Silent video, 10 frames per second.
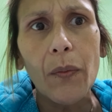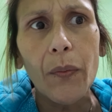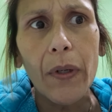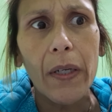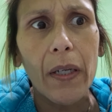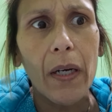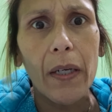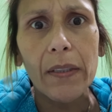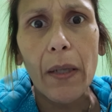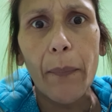what
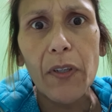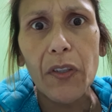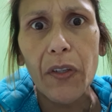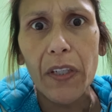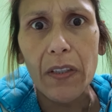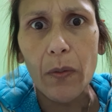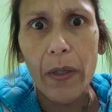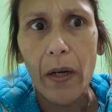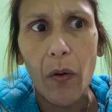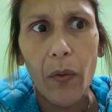uh, temperature it is
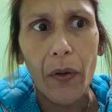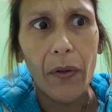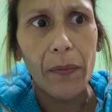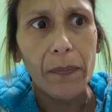right now. Hold on.